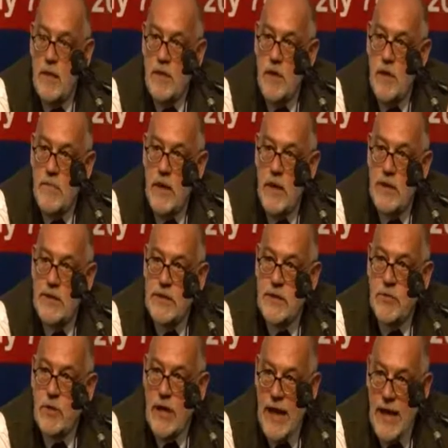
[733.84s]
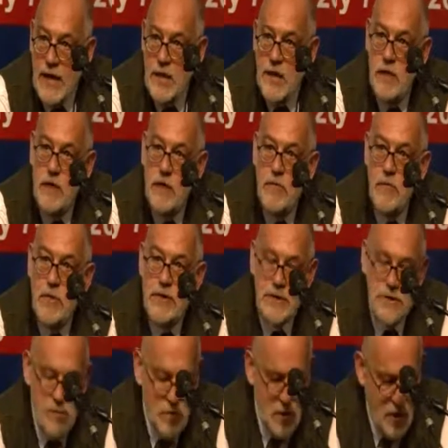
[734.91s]
That means to link what
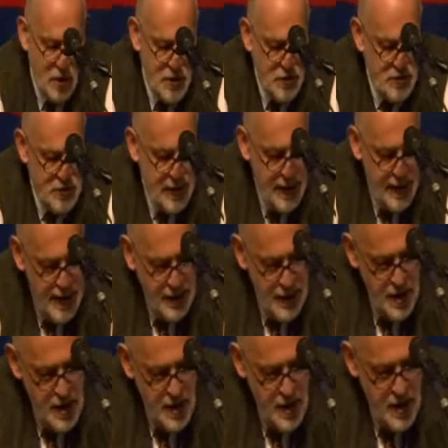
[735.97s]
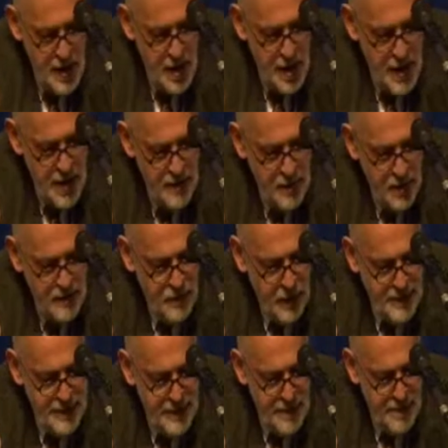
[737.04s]
is going on today and what
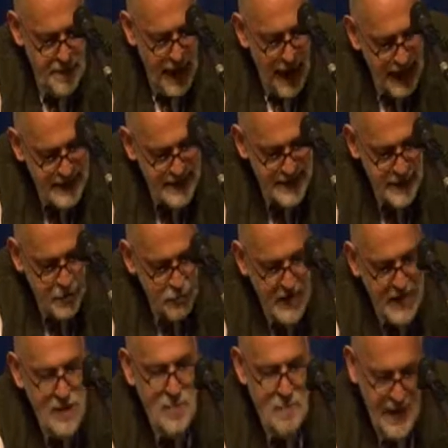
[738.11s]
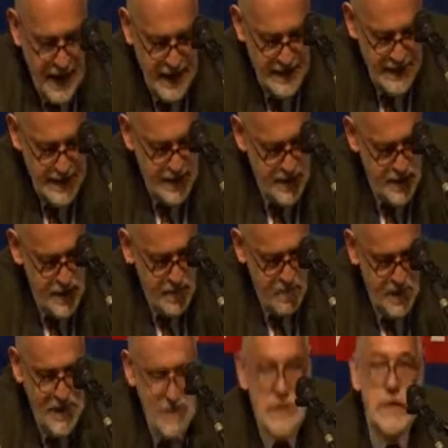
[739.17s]
was in the past, and to link past and
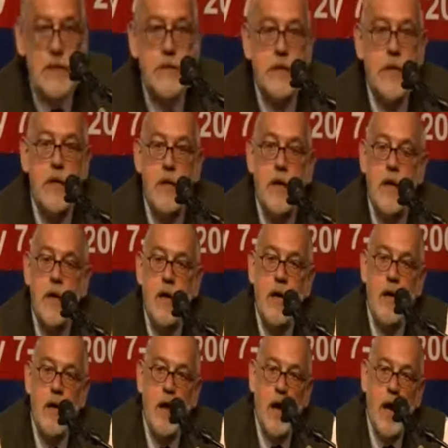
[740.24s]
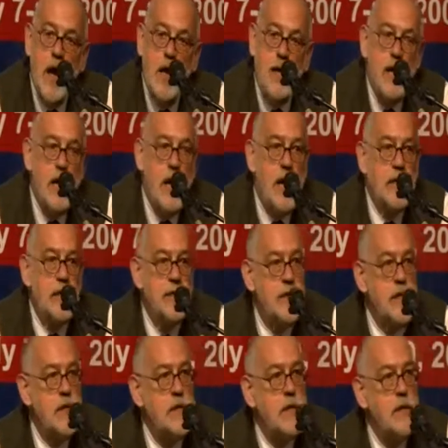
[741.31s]
present. And here I
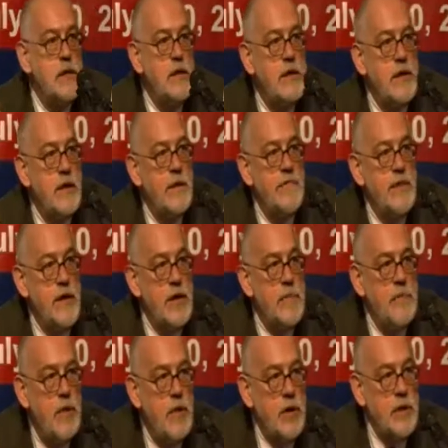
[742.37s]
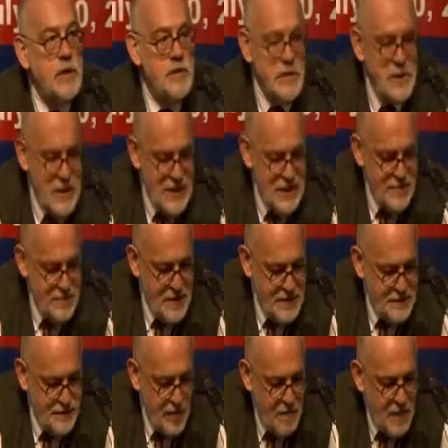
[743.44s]
think a very important
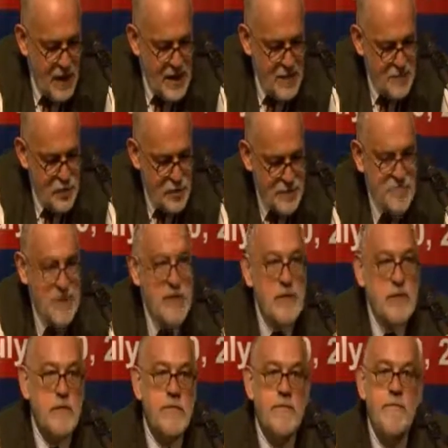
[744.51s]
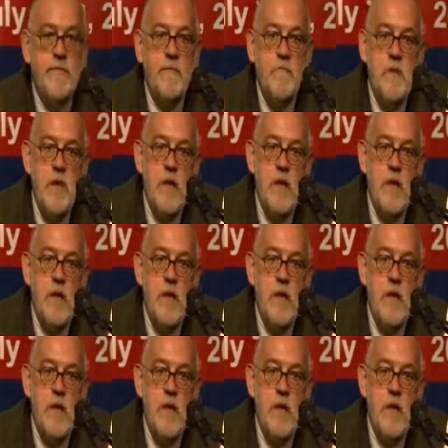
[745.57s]
aspect from my perspective.